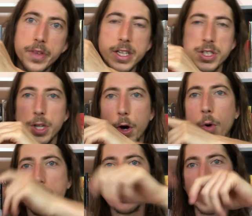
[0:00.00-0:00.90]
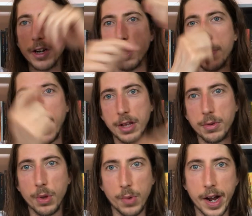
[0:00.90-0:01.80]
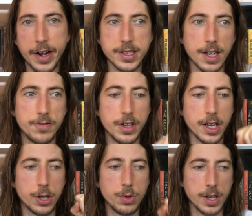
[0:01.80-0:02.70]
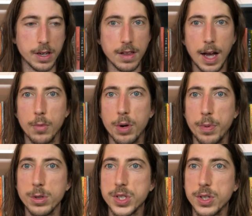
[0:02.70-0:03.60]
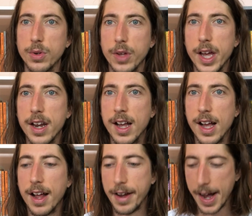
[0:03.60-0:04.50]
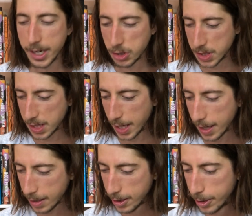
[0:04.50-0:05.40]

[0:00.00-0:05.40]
And so as you kind of go back through the writings, I feel like you get a lot more personal and not just like